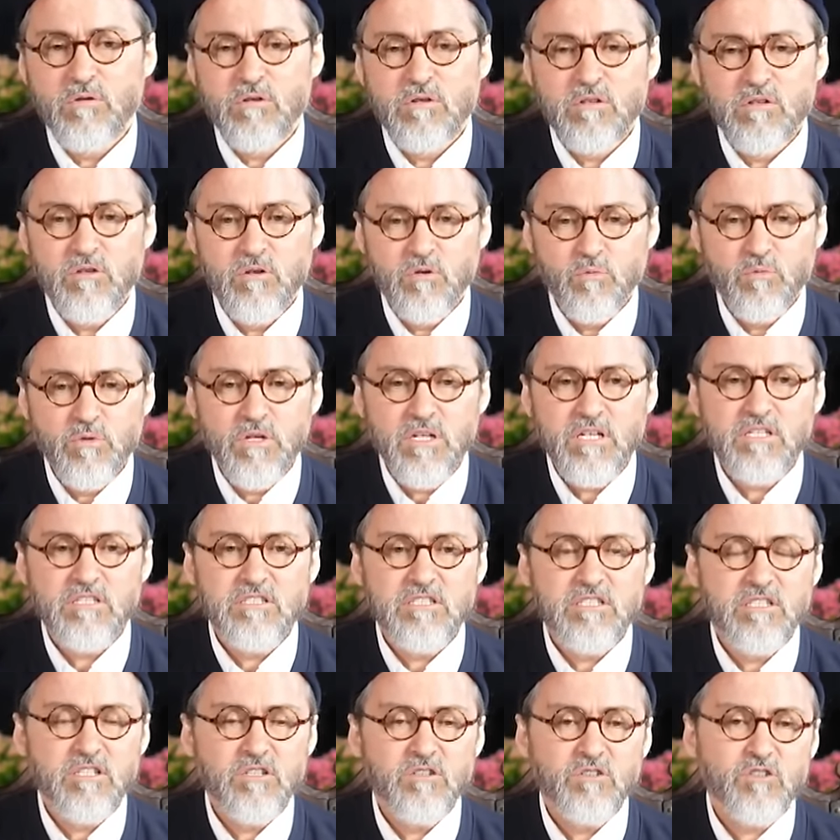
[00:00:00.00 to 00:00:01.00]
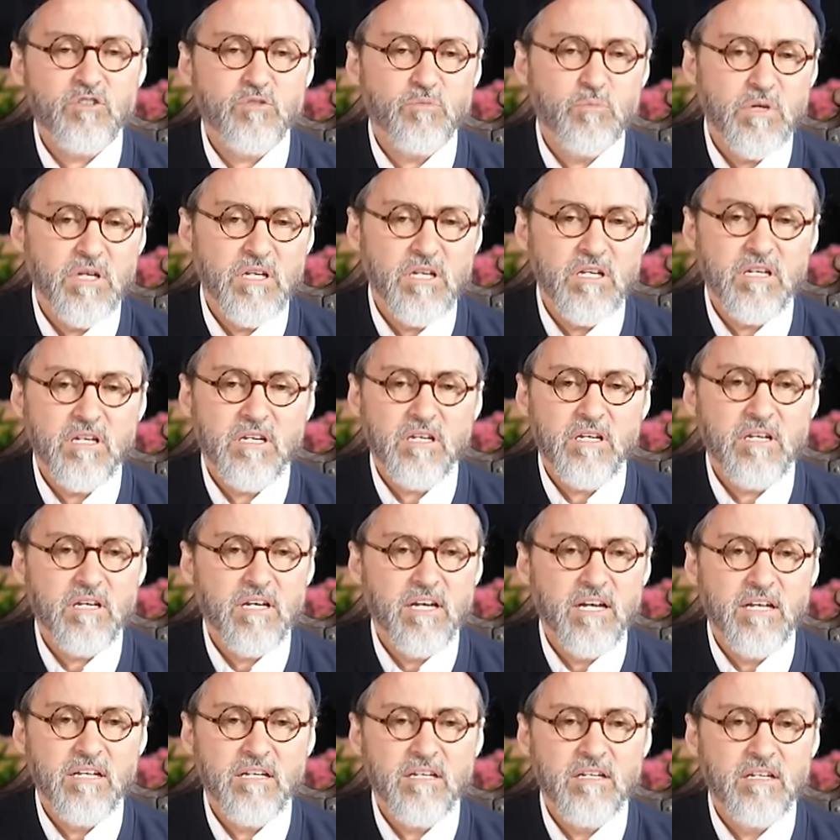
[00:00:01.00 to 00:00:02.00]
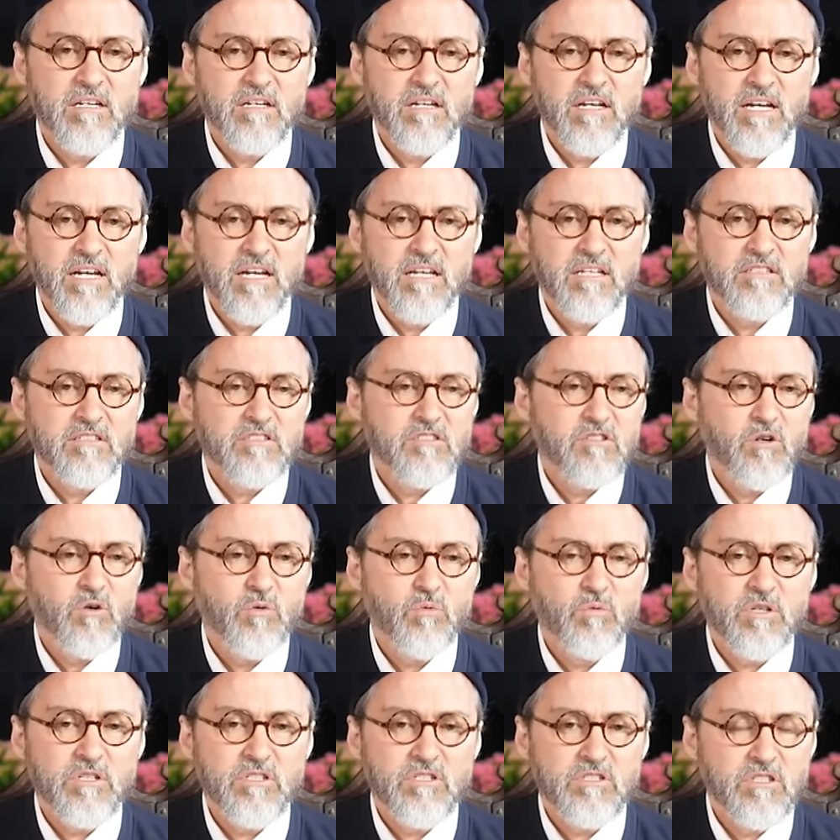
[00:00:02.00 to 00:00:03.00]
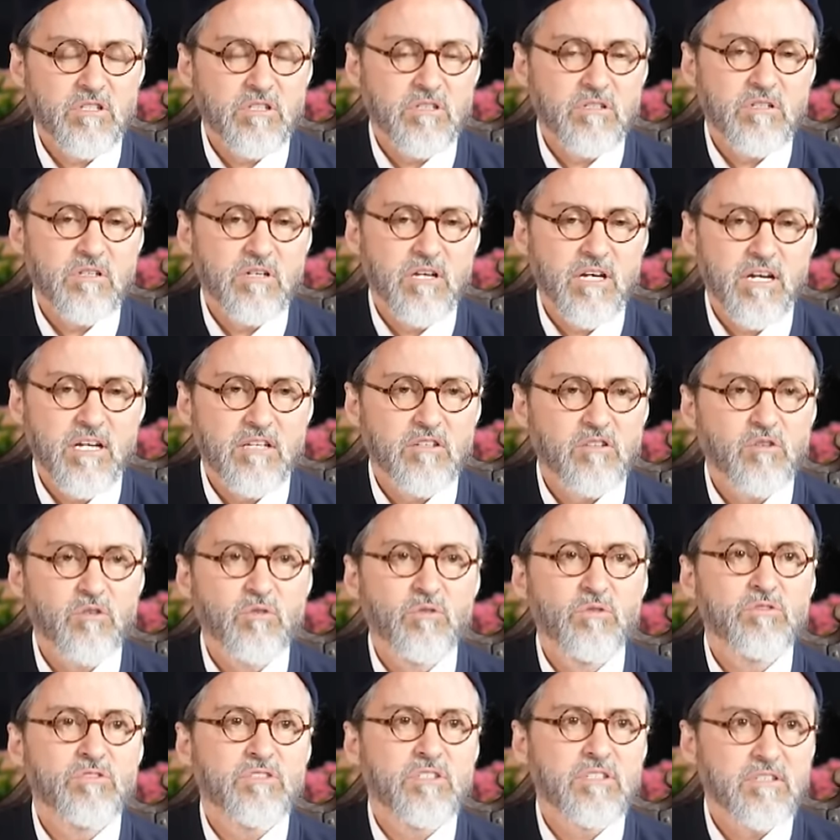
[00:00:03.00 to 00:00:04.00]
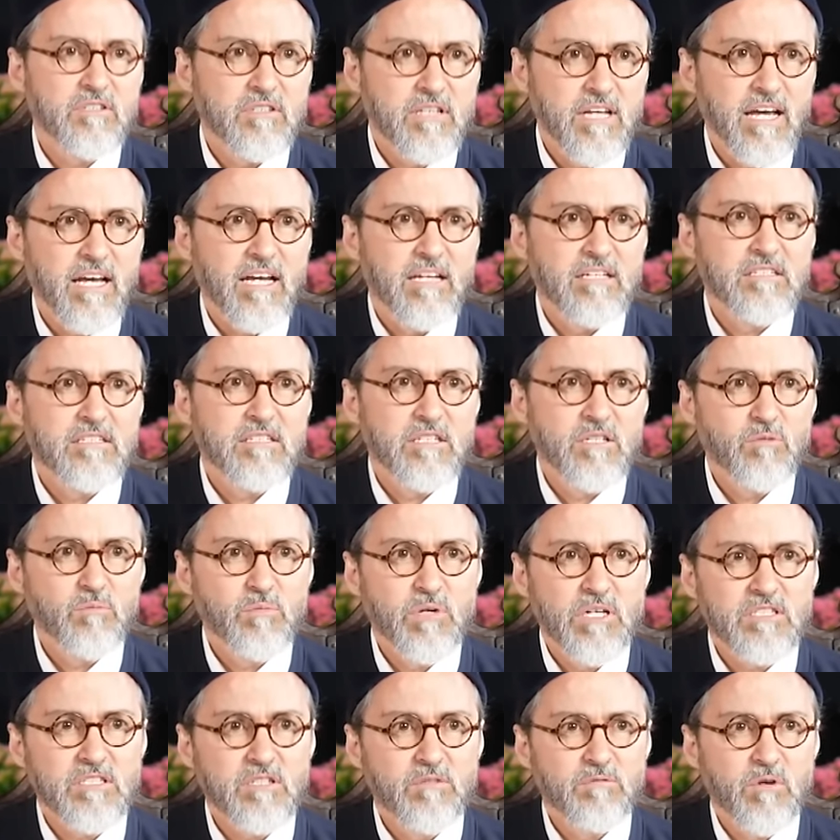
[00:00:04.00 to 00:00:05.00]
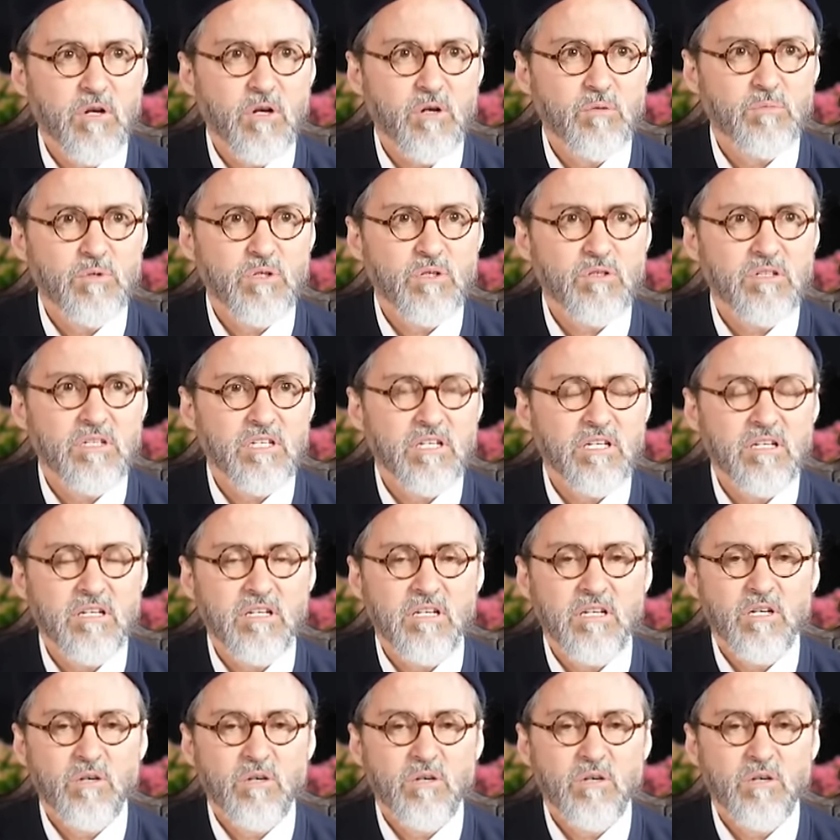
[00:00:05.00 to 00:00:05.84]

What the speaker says: you know, we can still speak, and so we should use that to the best of our ability.